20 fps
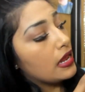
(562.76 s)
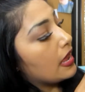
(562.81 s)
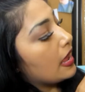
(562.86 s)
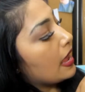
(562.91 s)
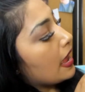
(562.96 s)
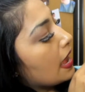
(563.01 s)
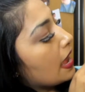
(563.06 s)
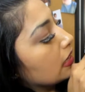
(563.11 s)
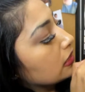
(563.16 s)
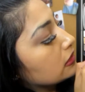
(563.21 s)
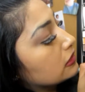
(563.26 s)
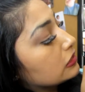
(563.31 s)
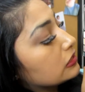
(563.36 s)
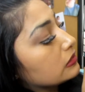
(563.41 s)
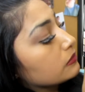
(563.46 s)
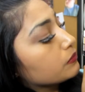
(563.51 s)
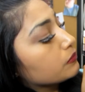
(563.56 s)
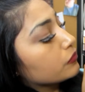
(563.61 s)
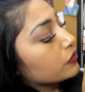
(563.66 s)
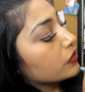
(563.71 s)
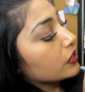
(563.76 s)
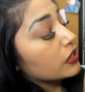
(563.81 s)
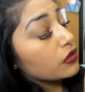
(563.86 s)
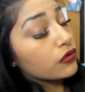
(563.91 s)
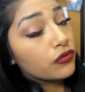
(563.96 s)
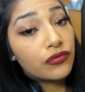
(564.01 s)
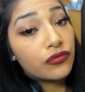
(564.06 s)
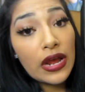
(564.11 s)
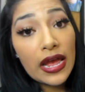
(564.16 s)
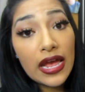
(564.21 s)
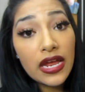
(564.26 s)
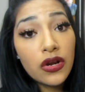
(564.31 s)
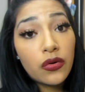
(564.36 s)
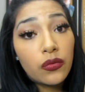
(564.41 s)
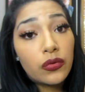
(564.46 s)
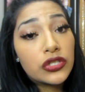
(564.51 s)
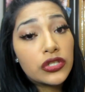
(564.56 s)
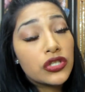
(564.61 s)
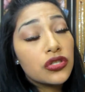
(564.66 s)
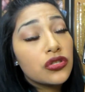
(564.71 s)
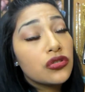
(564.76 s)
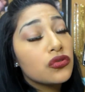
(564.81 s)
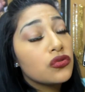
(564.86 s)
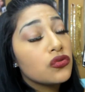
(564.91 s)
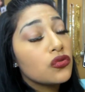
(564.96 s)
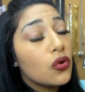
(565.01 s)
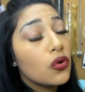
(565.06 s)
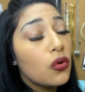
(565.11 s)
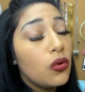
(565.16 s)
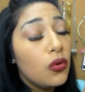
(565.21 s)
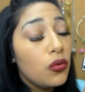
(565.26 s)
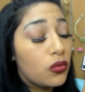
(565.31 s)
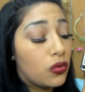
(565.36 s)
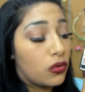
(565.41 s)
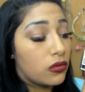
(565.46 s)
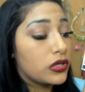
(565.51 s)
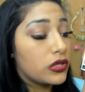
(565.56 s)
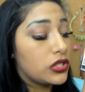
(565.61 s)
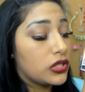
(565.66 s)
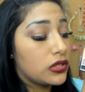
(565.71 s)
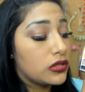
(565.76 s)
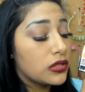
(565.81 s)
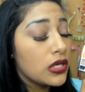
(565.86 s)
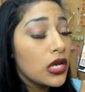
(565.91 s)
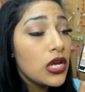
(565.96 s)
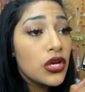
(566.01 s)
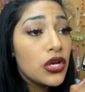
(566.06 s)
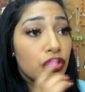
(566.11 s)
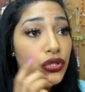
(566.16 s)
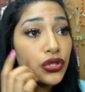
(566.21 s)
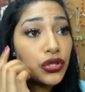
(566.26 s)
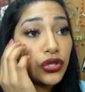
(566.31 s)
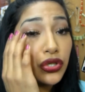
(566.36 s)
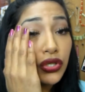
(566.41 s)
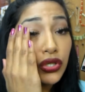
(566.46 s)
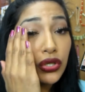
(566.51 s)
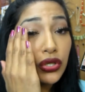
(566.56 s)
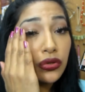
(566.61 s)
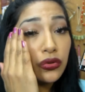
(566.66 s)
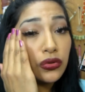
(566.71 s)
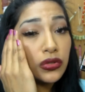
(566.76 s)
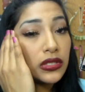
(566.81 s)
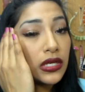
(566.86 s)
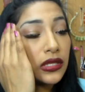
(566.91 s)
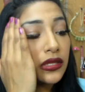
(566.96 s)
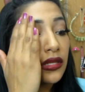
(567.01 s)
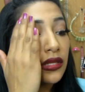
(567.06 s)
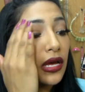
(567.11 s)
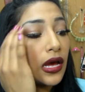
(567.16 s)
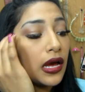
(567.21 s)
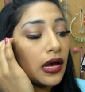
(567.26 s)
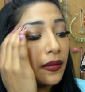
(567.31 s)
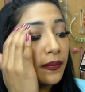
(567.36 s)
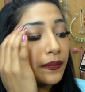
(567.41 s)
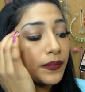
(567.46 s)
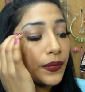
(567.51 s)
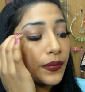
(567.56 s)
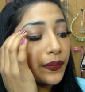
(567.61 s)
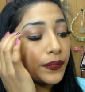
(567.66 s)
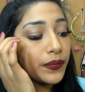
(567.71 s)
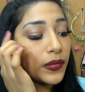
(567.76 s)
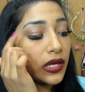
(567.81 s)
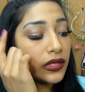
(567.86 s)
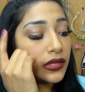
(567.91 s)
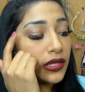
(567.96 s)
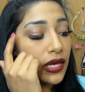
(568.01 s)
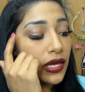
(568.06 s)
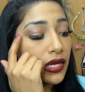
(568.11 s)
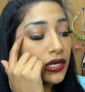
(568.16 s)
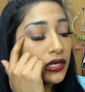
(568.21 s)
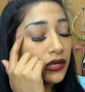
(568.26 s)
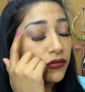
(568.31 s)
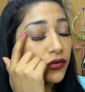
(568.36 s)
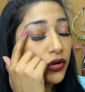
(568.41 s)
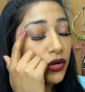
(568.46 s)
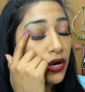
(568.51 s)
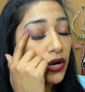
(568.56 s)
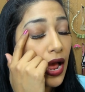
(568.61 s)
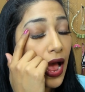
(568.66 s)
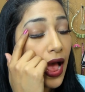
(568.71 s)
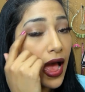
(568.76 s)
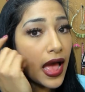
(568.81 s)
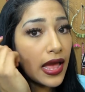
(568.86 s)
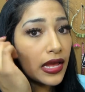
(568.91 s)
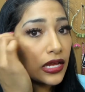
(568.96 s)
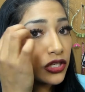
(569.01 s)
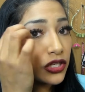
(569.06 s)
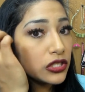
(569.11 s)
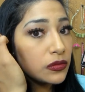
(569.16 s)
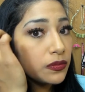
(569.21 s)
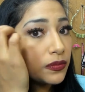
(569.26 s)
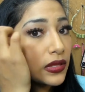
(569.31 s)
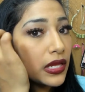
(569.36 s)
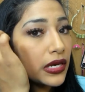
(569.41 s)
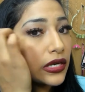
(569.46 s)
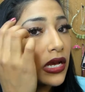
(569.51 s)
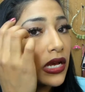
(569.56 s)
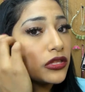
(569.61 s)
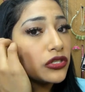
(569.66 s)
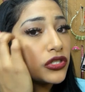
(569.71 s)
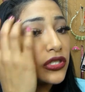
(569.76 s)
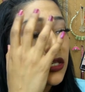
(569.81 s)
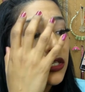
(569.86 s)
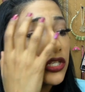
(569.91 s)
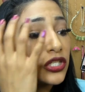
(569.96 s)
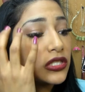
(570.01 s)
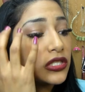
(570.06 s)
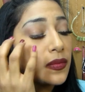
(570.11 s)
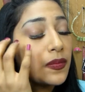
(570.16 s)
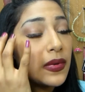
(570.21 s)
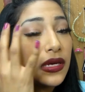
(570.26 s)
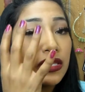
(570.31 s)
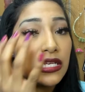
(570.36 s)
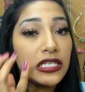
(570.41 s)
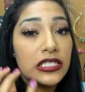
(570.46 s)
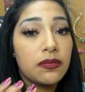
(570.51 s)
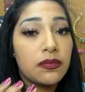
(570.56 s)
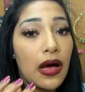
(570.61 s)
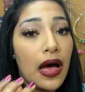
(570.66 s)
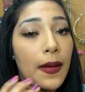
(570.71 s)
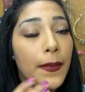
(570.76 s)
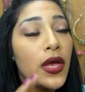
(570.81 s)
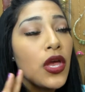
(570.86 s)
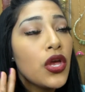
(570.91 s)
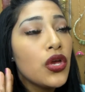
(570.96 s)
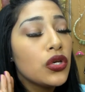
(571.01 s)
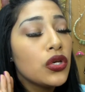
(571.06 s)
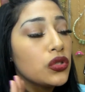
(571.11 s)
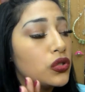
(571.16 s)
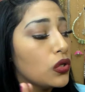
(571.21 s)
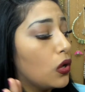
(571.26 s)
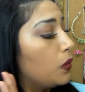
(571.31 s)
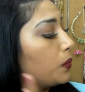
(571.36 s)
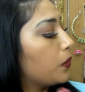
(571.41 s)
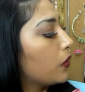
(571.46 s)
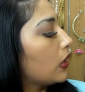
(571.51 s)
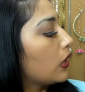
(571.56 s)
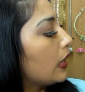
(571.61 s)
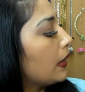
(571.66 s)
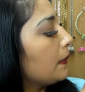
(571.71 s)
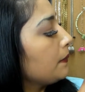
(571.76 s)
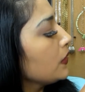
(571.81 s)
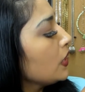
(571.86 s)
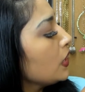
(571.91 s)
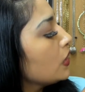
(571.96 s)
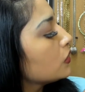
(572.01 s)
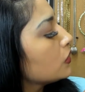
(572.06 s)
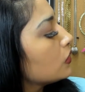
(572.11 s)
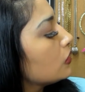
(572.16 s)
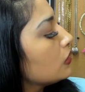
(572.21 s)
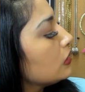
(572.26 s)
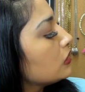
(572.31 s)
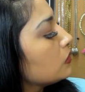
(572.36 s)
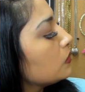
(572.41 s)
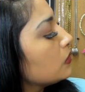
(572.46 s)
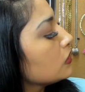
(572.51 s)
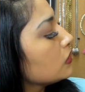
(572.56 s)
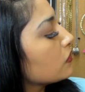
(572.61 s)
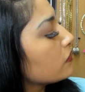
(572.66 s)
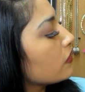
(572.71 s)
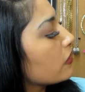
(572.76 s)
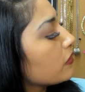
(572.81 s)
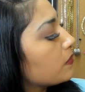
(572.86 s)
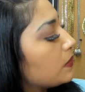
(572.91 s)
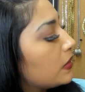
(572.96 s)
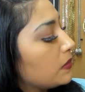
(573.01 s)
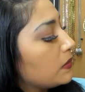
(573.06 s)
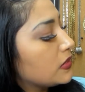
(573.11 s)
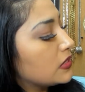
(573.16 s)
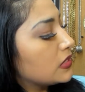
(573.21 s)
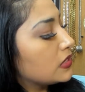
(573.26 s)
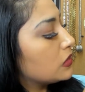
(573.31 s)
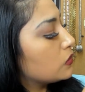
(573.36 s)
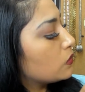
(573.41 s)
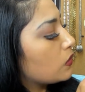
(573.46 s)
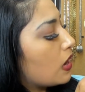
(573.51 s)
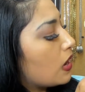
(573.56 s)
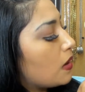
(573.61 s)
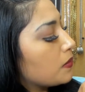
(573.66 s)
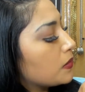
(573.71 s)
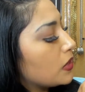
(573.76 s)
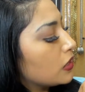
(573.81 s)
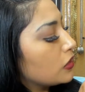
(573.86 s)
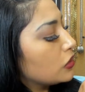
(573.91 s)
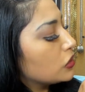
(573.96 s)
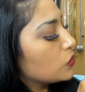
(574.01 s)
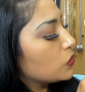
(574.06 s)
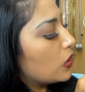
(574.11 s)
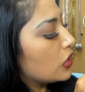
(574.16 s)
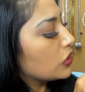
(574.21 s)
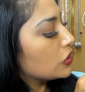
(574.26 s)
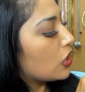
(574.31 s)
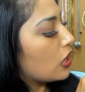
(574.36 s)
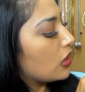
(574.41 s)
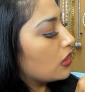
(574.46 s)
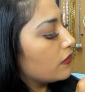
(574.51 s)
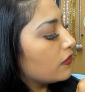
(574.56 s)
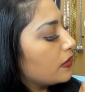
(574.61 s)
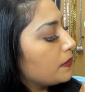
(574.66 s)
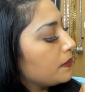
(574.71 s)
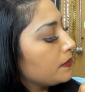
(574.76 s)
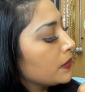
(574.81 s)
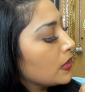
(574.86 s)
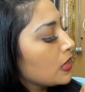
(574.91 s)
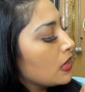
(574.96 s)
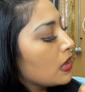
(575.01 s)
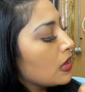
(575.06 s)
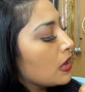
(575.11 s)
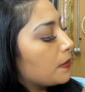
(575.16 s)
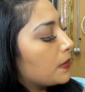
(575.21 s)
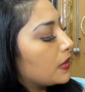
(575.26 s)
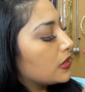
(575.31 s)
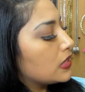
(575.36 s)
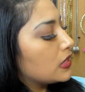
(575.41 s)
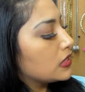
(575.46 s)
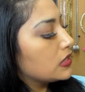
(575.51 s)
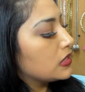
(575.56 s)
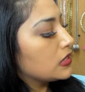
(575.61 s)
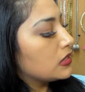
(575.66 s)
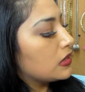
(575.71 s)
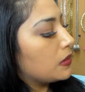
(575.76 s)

it has this brick red, which is so gorgeous to use um, at the end of your eye and just blend colors in just to make things pop. So pretty. So these ones are very pigmented as well. I'm not going to swatch all of them, but this is